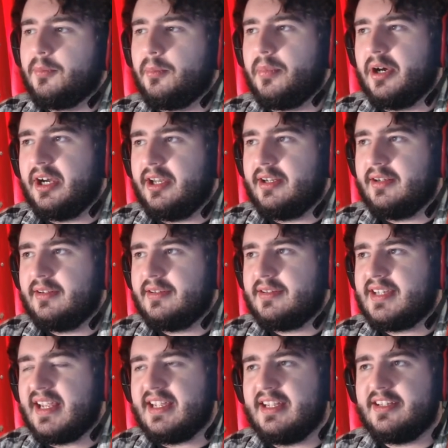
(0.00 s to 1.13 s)
but
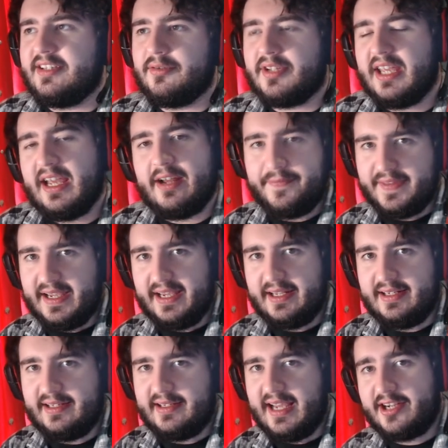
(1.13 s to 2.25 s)
taking into account that
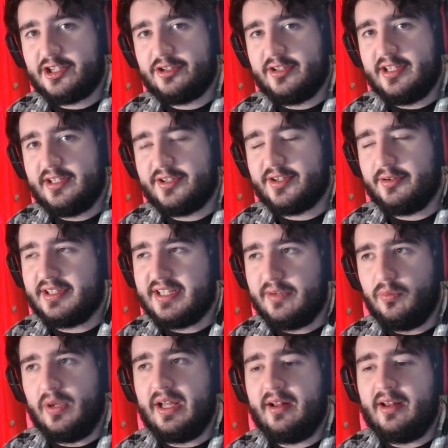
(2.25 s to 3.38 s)
it did
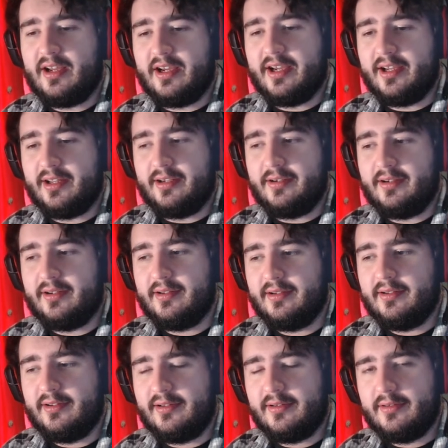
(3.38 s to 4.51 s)
well on
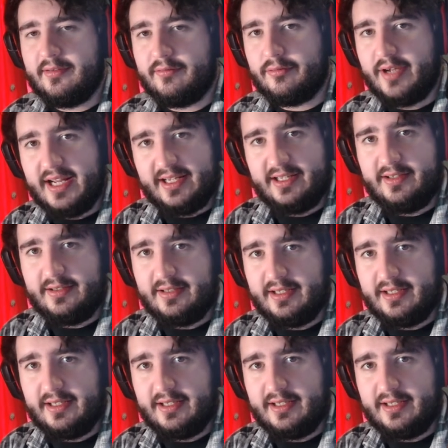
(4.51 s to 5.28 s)
Reddit